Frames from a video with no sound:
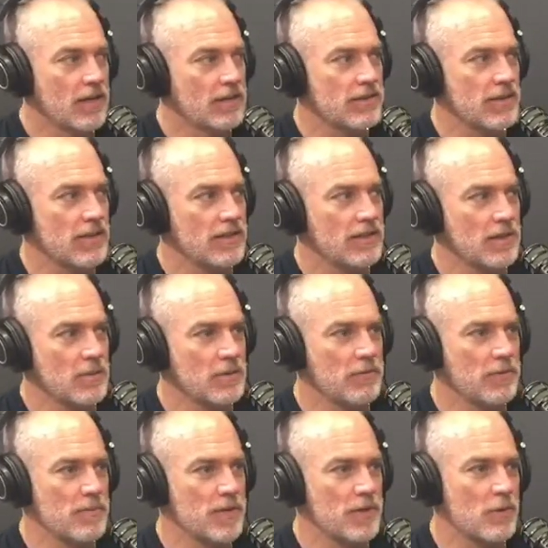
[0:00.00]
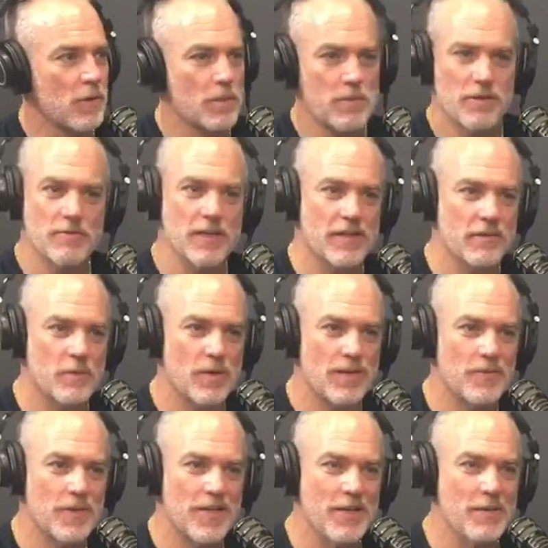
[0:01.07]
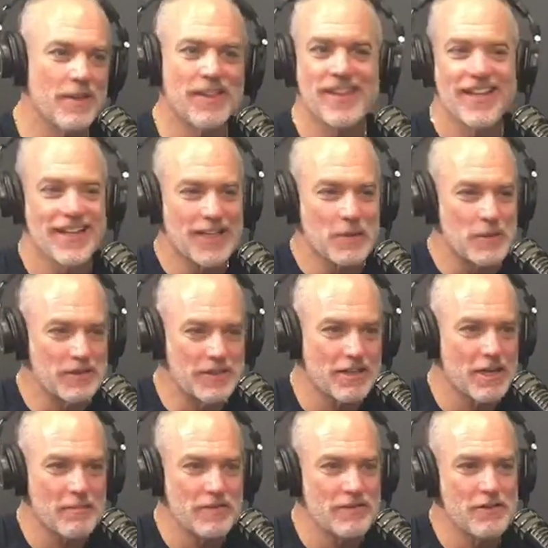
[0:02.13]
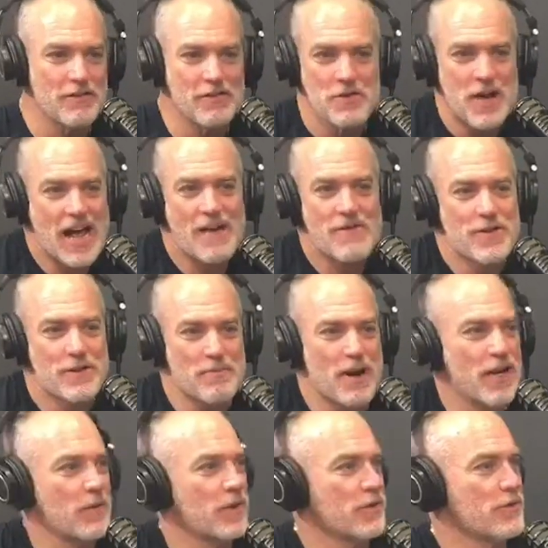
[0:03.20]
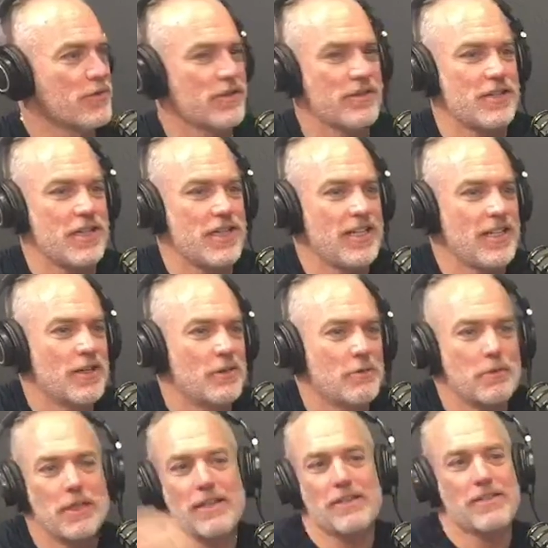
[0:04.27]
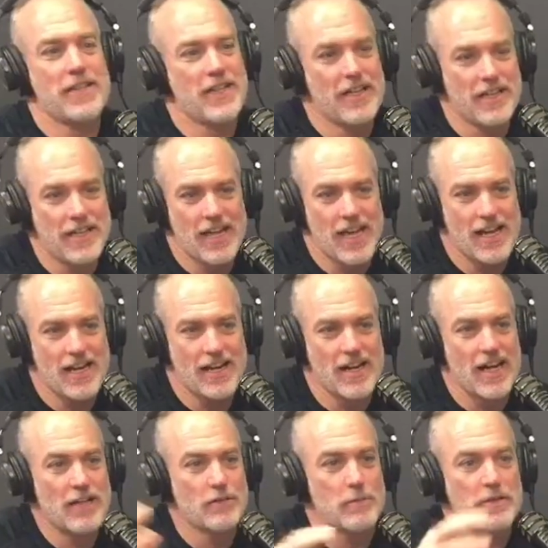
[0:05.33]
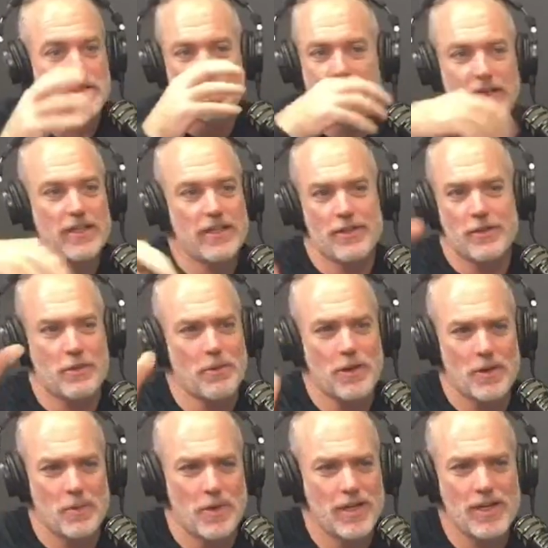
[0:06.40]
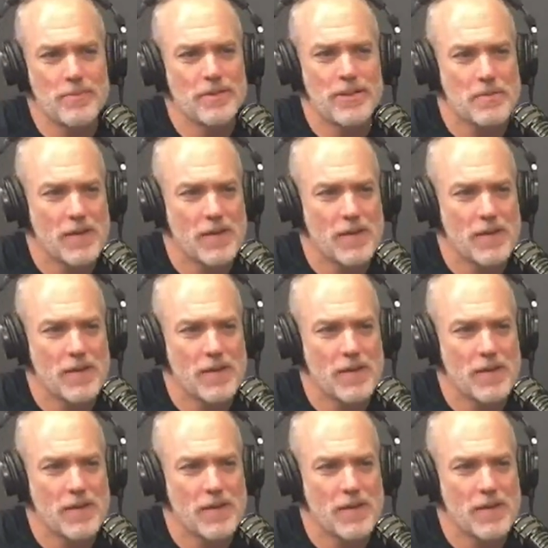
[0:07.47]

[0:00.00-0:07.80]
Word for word: so someone from your perspective, what do you think? Like, what's the conversation you have in your mind when you just see real estate in right. Canada and specifically in Toronto? What comes to